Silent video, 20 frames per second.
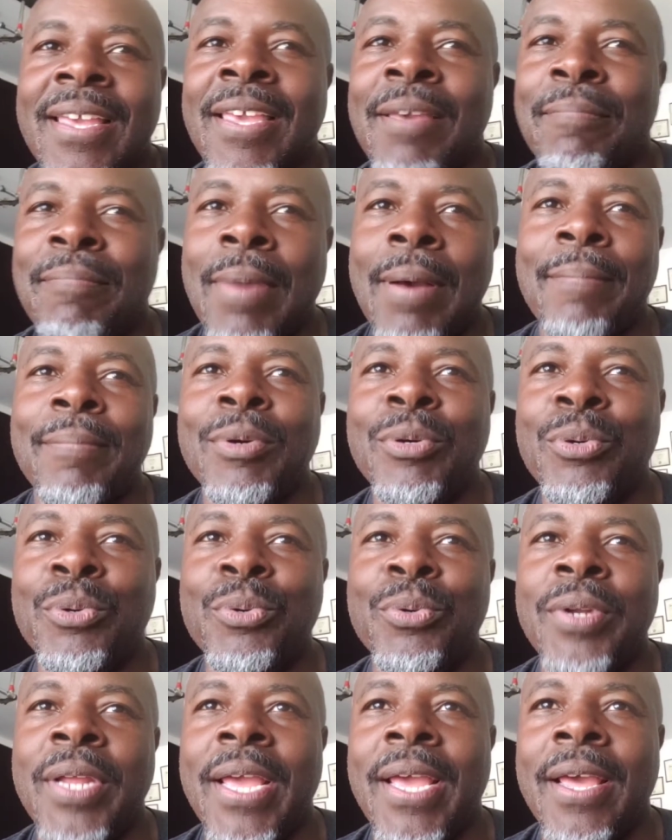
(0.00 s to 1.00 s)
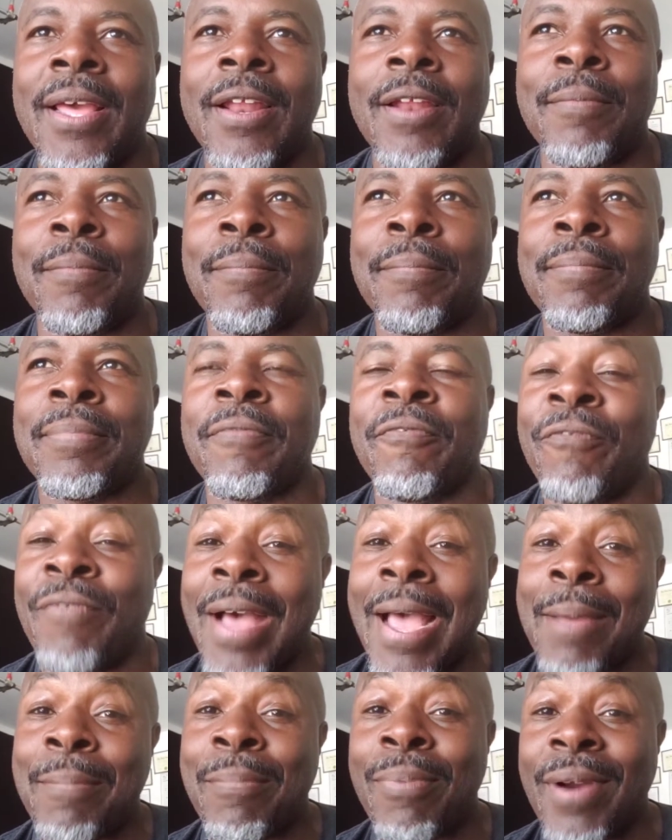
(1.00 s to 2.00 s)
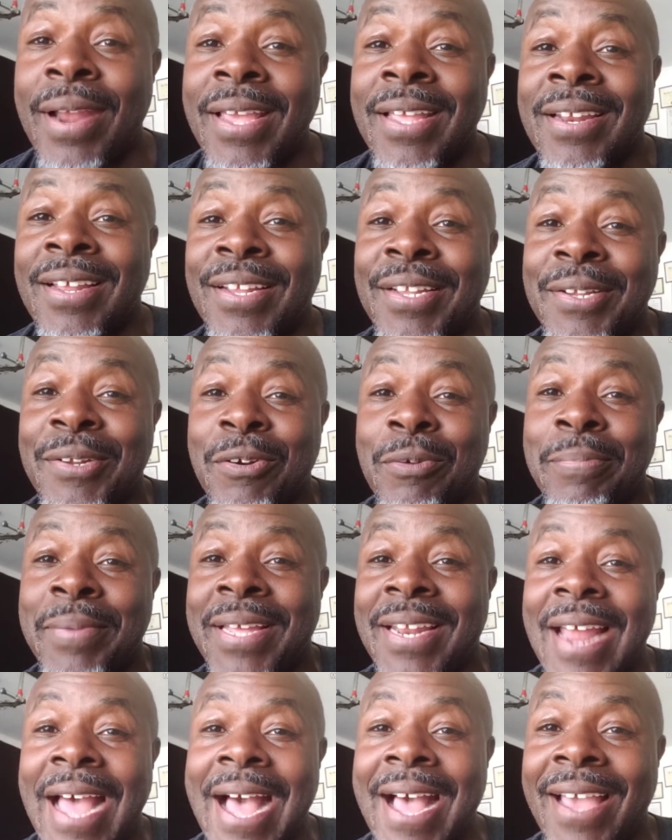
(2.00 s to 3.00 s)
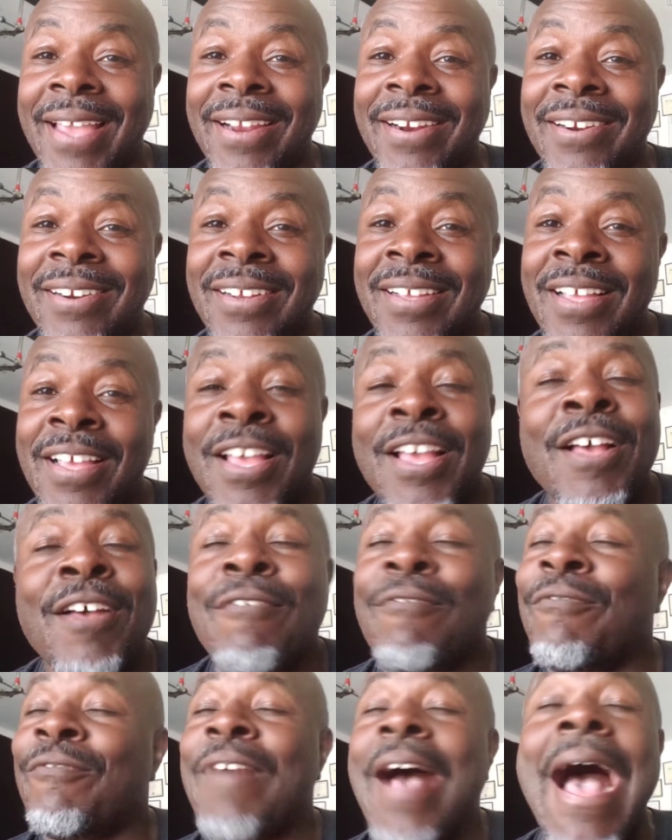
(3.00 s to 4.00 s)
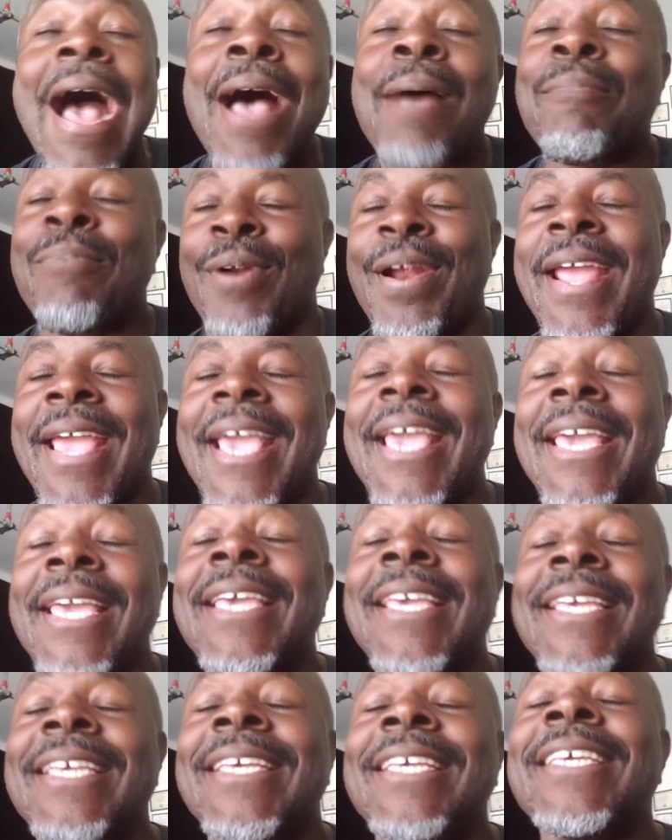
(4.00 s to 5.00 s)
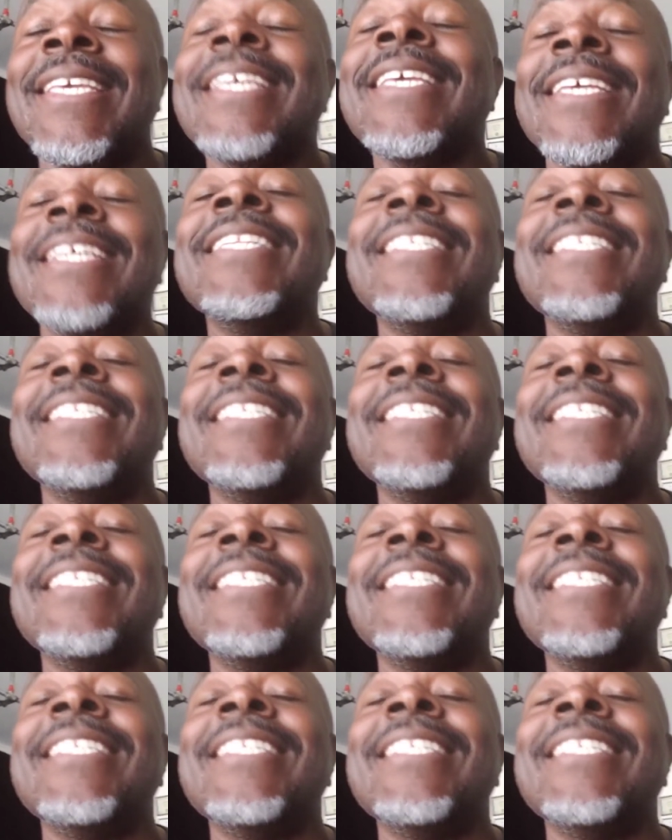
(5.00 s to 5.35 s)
get my mood, and vibrate a little bit higher. Vibrate